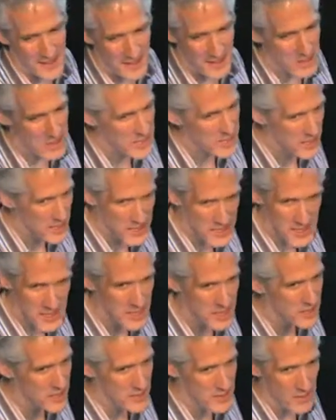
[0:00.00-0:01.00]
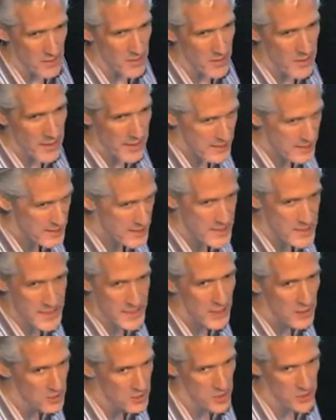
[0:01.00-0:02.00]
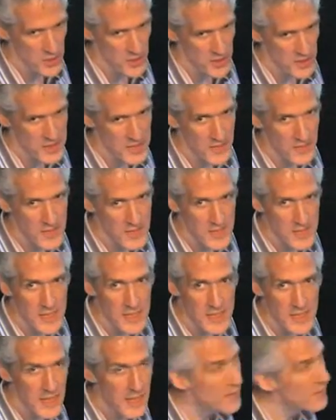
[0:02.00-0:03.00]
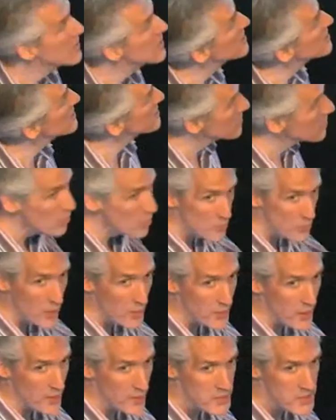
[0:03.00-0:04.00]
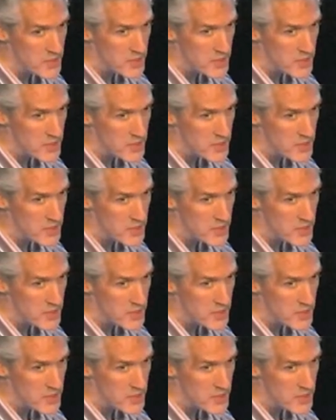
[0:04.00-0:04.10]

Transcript: it's, it's just, it just kills your productivity to have these you know, pop-ups.